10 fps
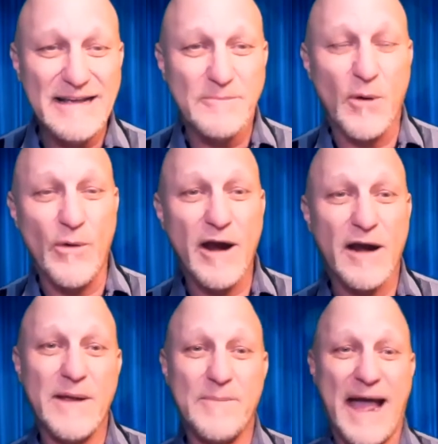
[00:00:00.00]
But we are
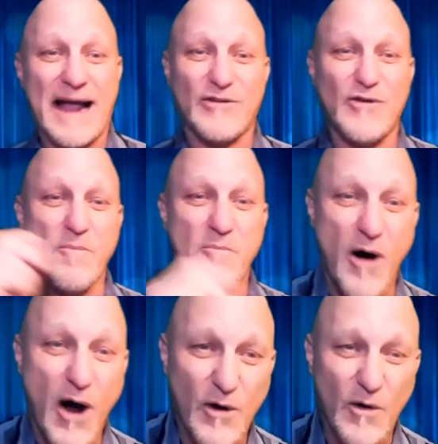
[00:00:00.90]
going to be back
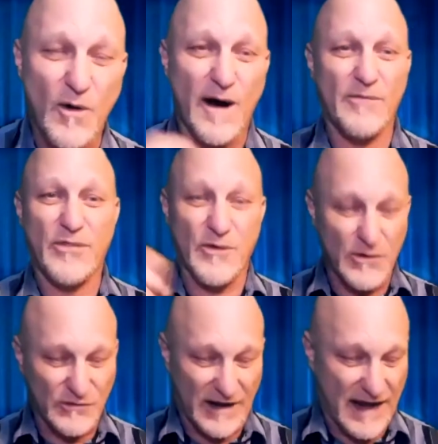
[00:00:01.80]
tomorrow on
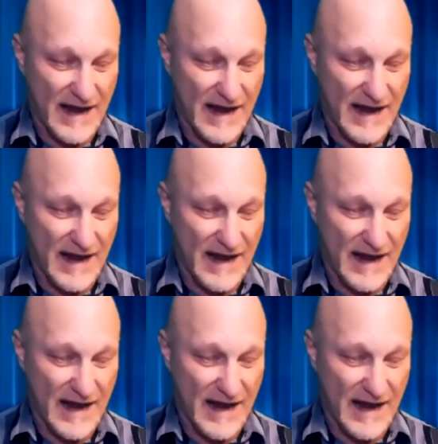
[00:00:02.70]
Thursday